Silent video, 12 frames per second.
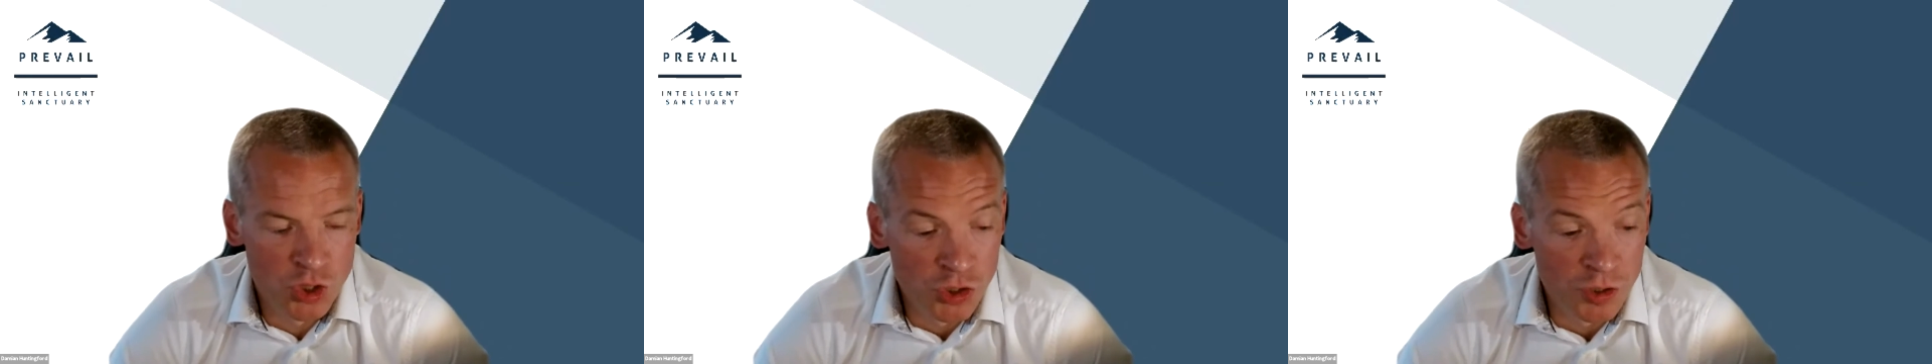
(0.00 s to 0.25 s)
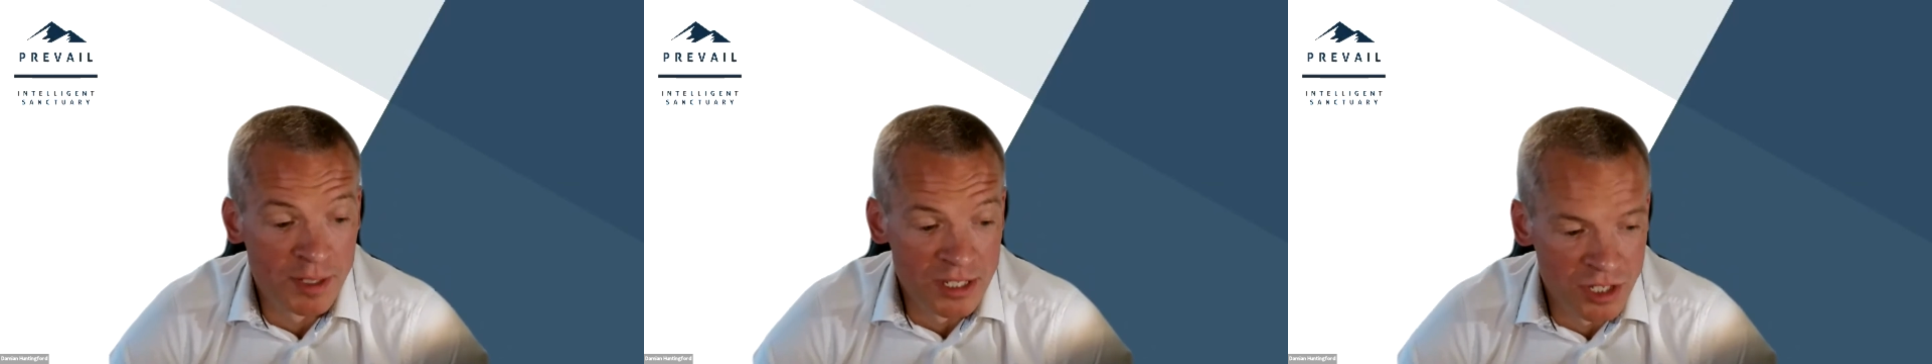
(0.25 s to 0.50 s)

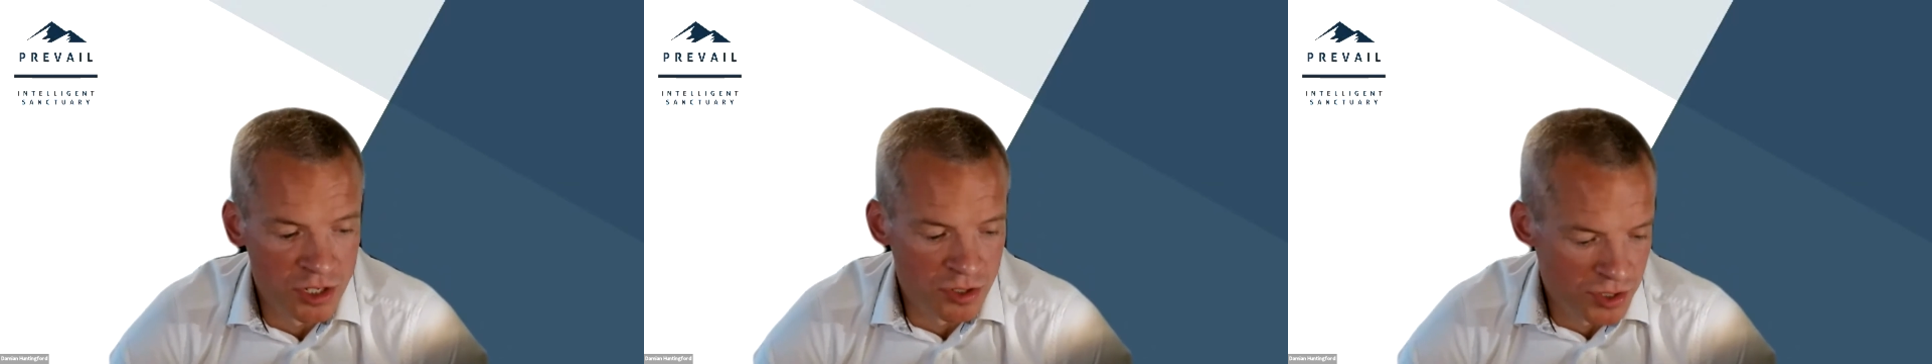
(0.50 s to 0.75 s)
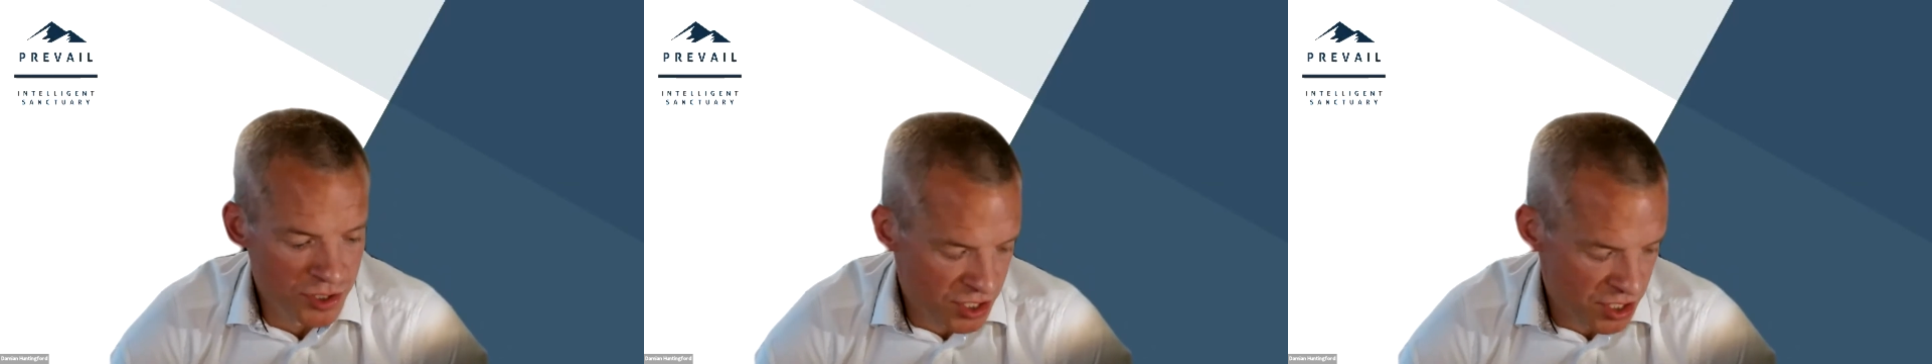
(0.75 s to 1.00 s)
could be
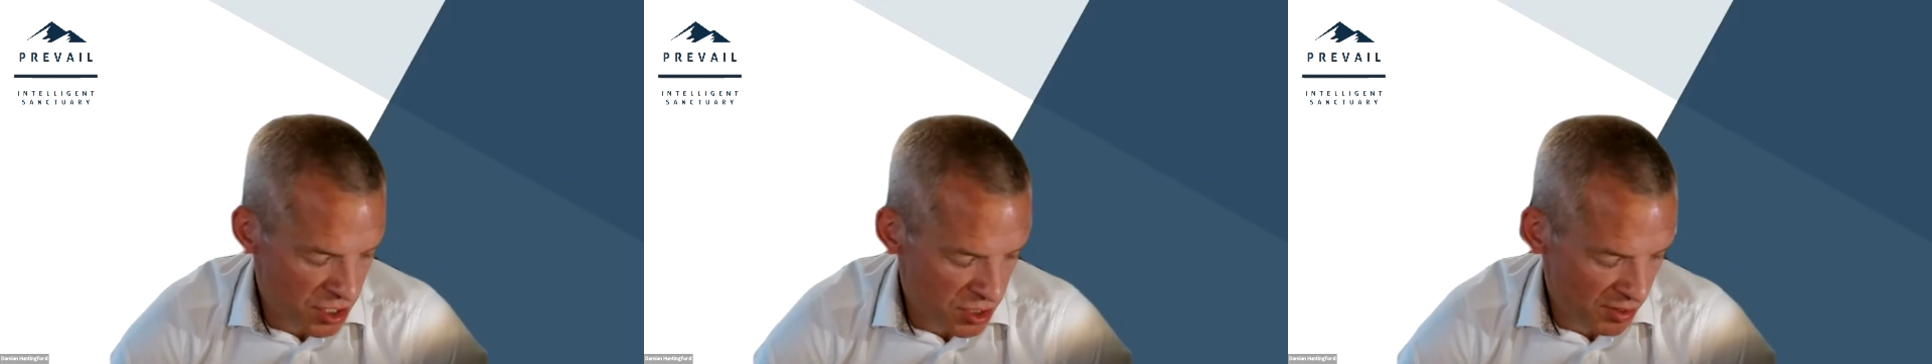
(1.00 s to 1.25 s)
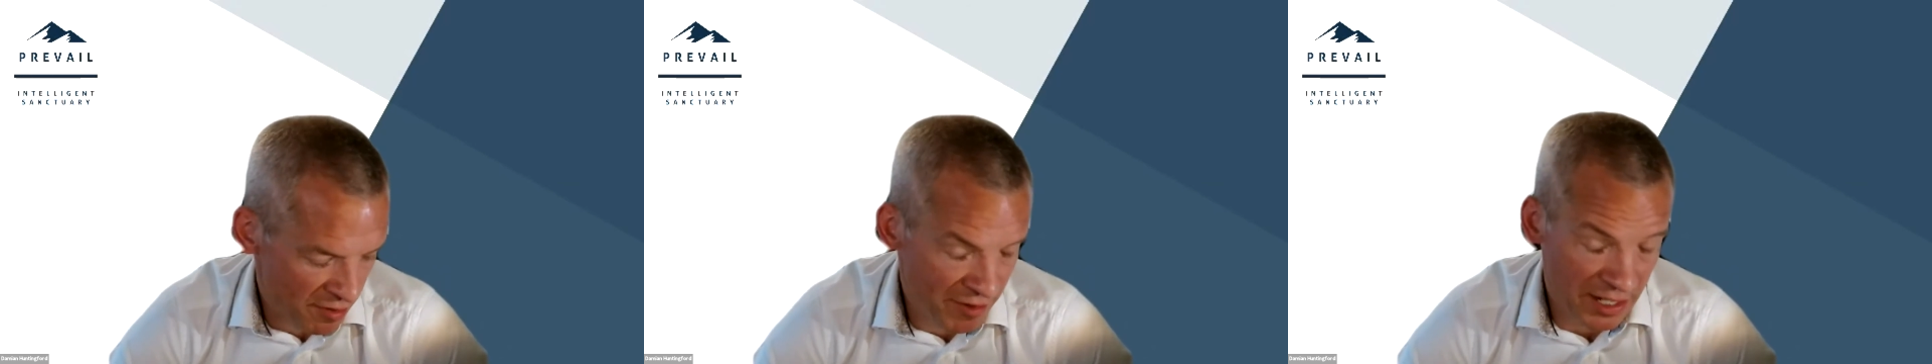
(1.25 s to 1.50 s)
used
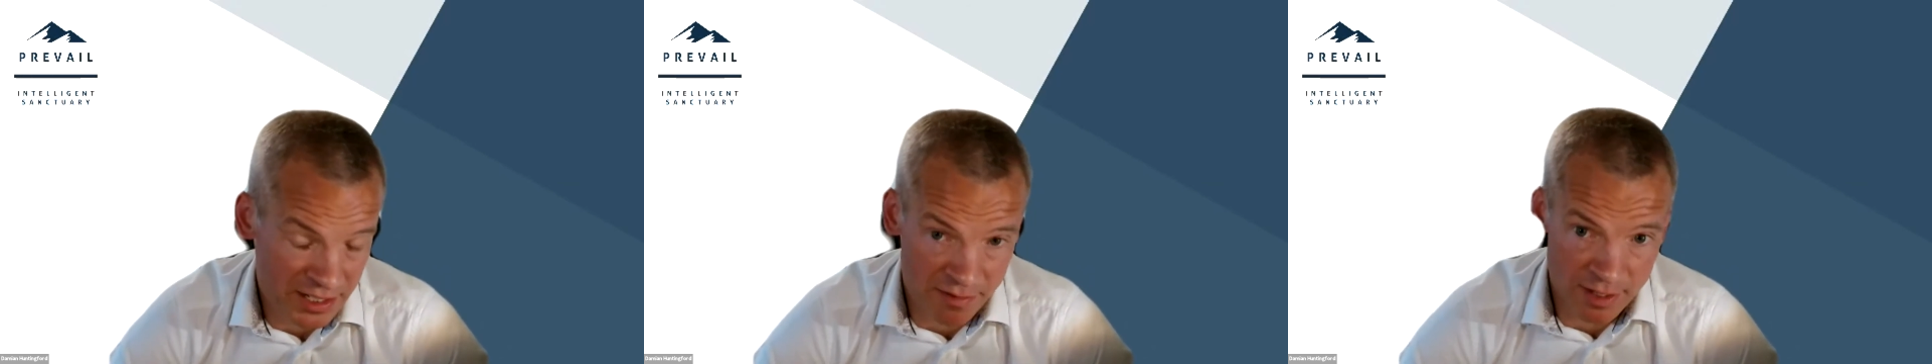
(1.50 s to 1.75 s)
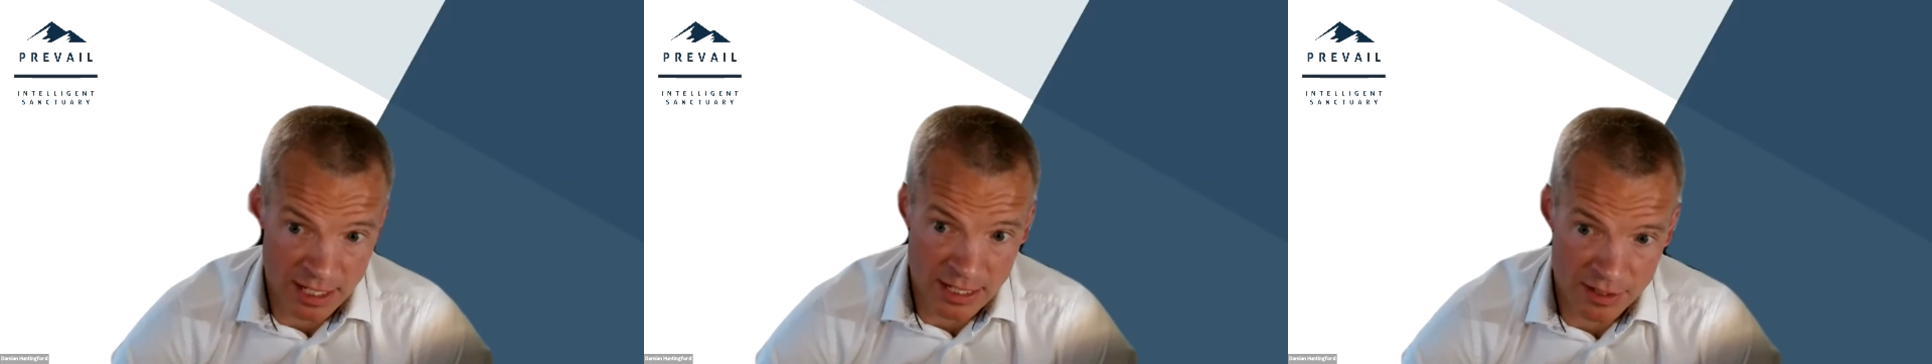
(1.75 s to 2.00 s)
to
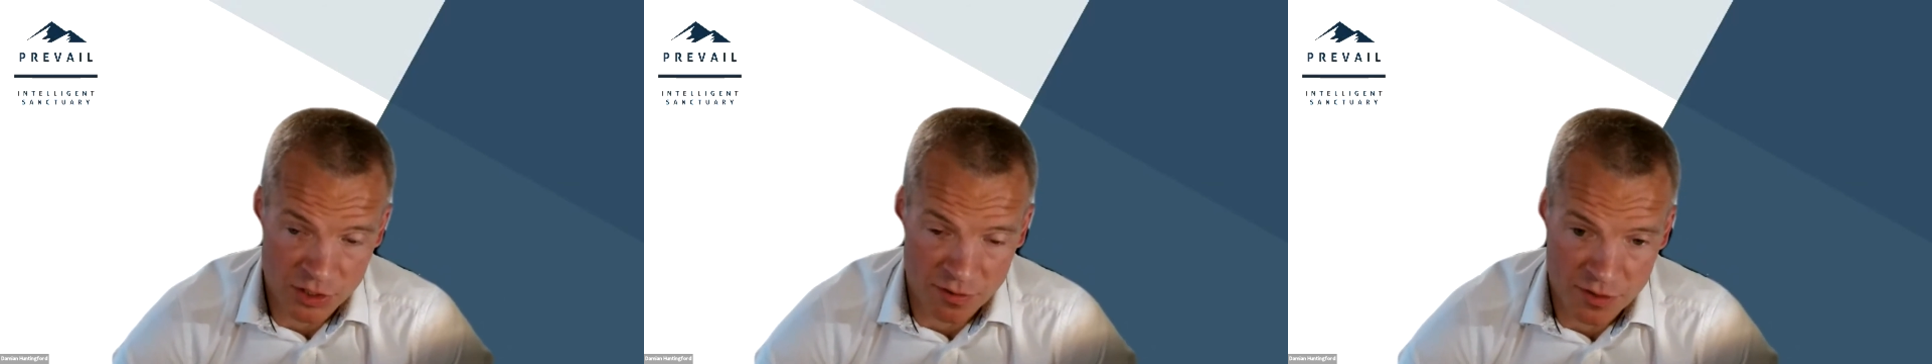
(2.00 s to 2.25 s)
effectively sort